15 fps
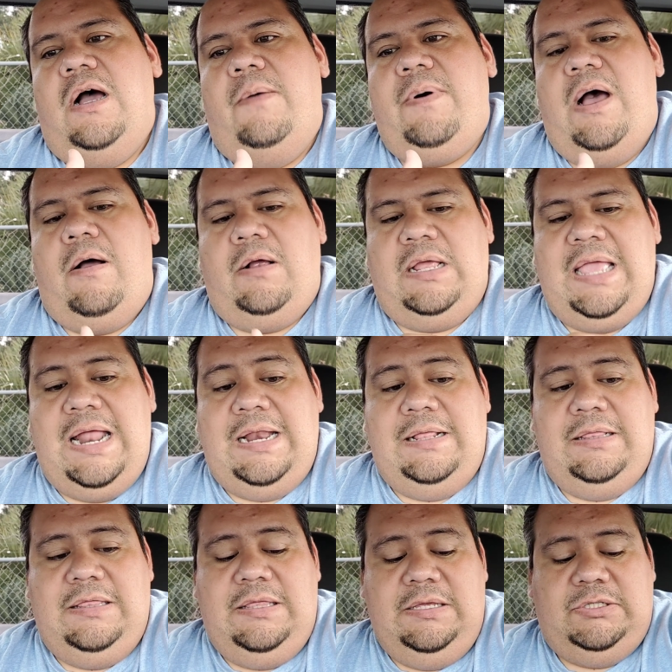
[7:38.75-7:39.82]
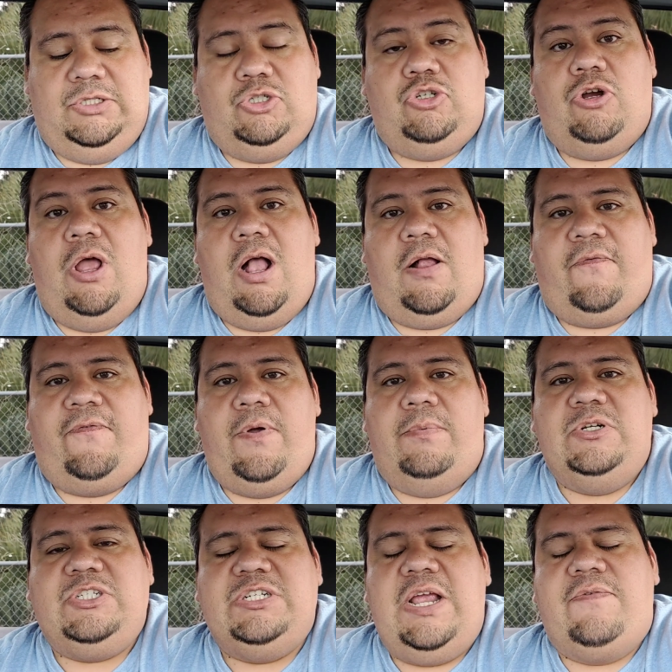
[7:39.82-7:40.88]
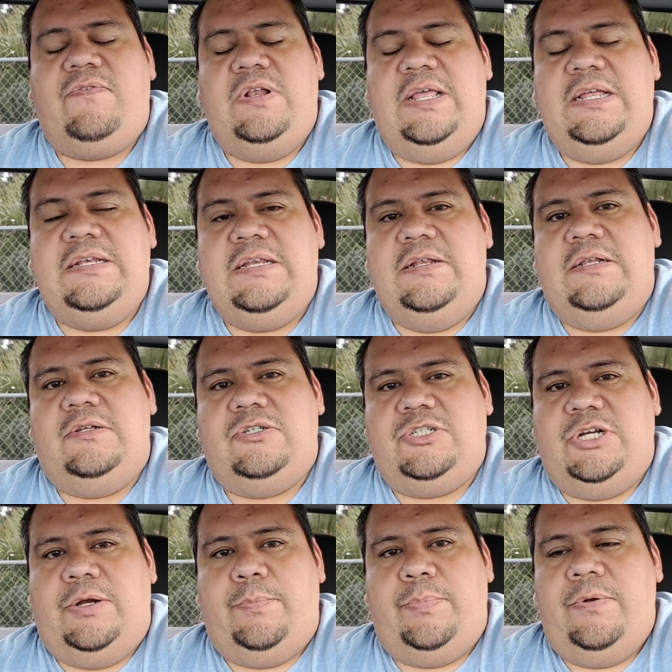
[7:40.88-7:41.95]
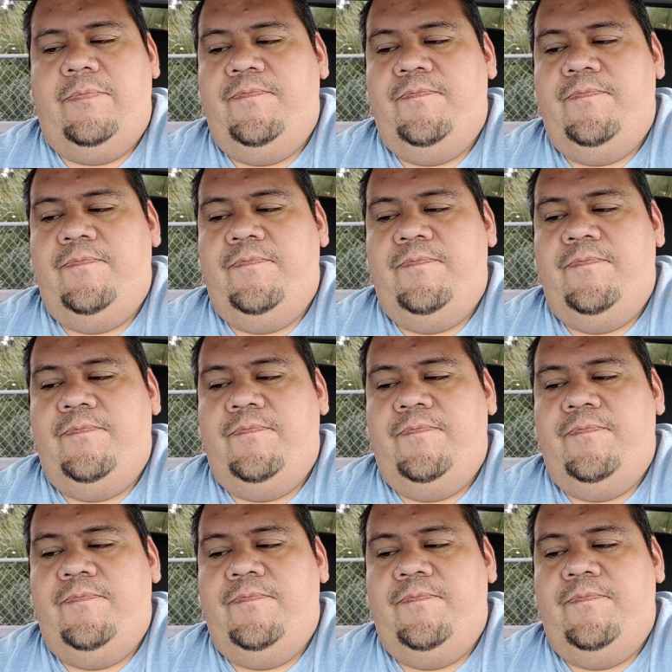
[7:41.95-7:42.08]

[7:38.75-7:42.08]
about getting this truck from a Chevrolet dealership.